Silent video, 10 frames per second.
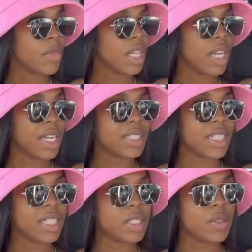Like I
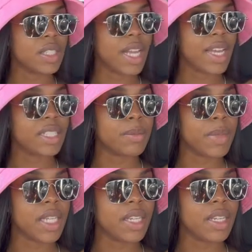said, this was last
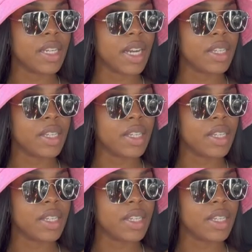minute,